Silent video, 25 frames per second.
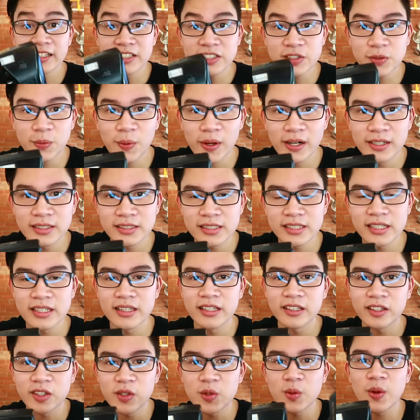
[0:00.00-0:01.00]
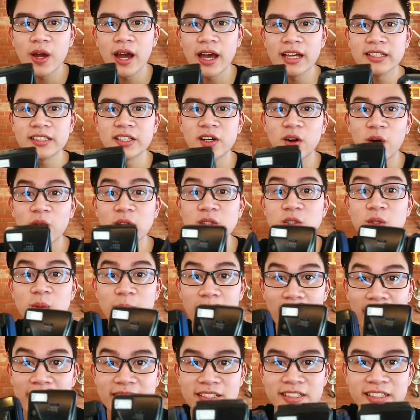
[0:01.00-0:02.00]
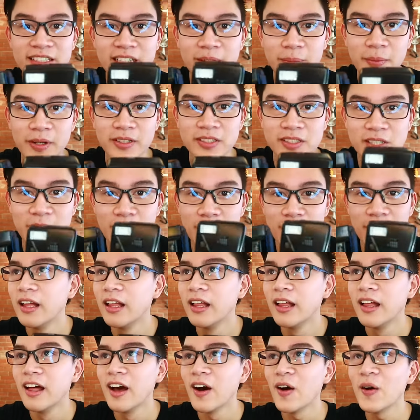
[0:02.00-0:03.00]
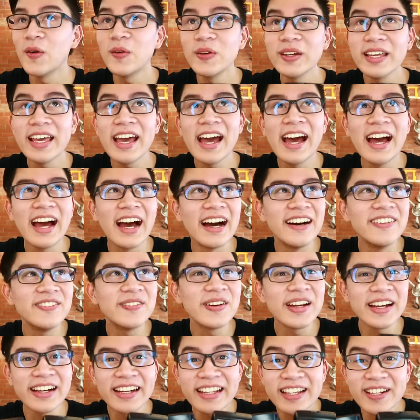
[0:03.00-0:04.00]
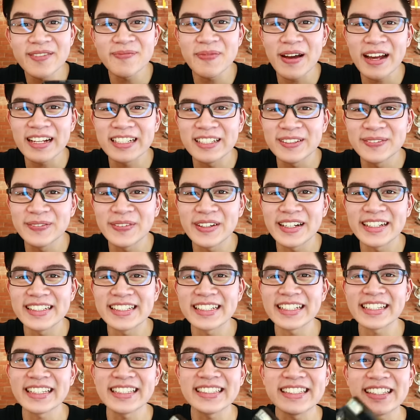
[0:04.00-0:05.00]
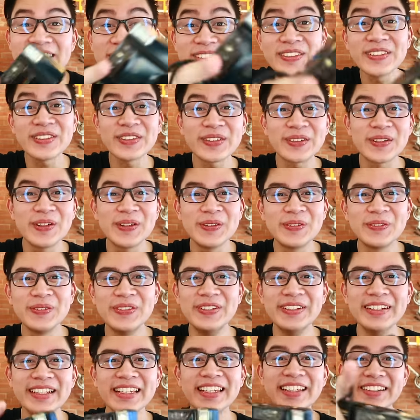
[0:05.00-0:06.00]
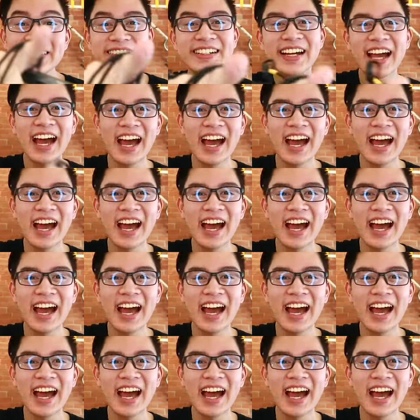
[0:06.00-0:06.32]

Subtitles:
I just want to see that you guys are also passionate about something. Oh yeah, my other passion project is YouTube. You